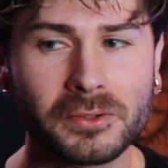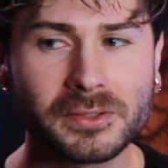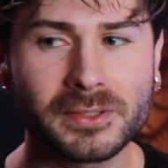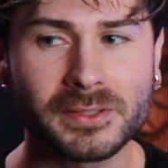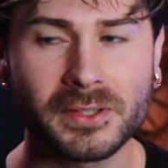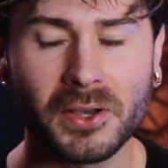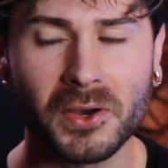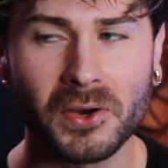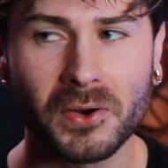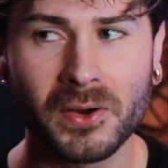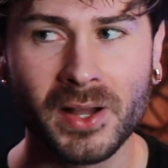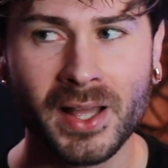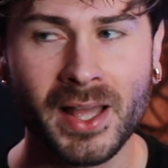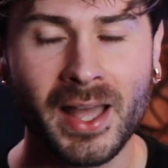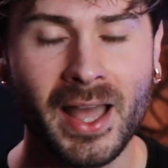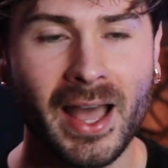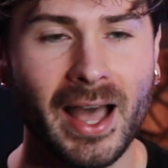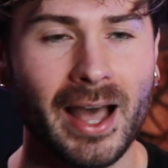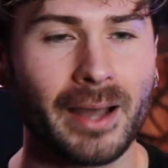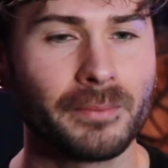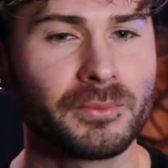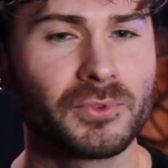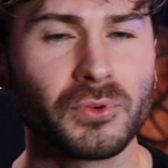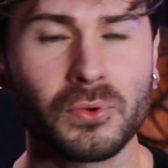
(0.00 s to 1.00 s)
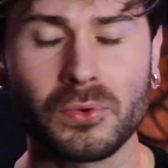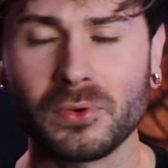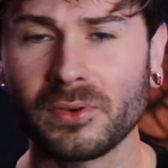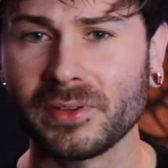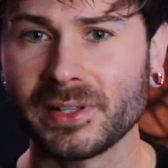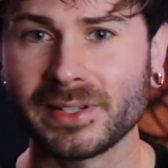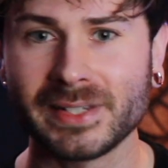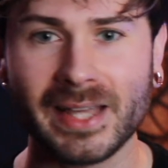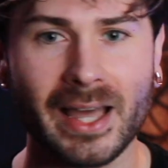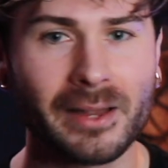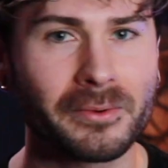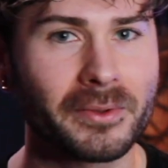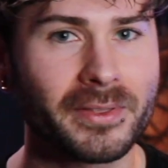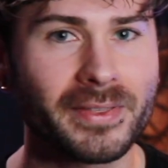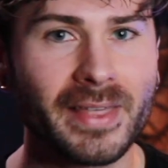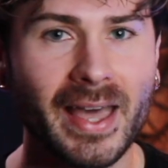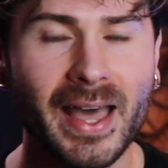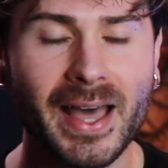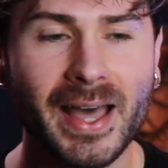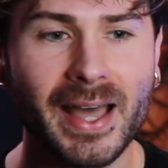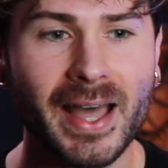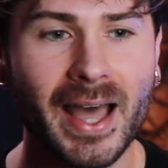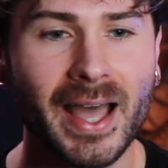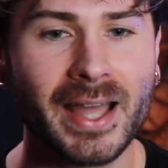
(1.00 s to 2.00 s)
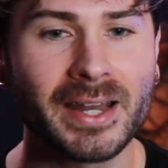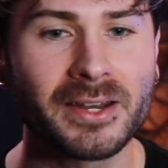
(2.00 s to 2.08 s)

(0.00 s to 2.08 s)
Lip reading: So I'm totally down with that.